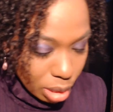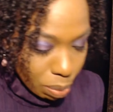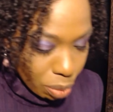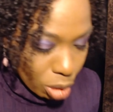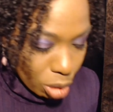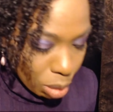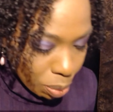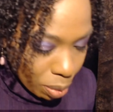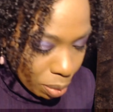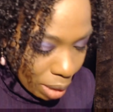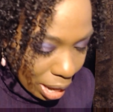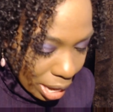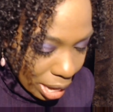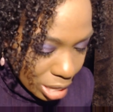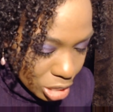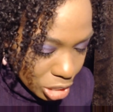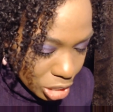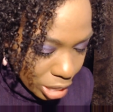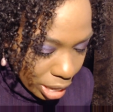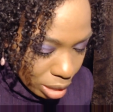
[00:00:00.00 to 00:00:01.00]
purple
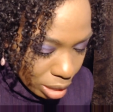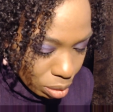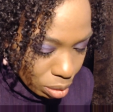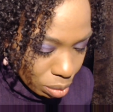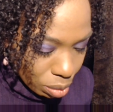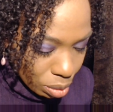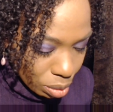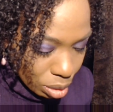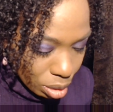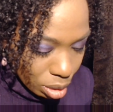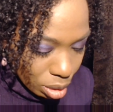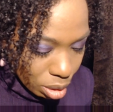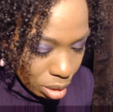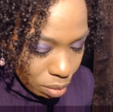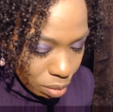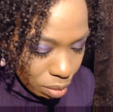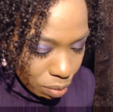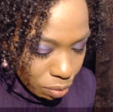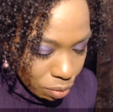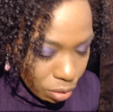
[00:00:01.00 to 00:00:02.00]
eyeshadow
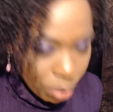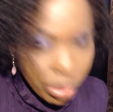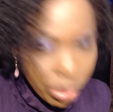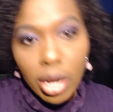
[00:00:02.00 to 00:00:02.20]
from the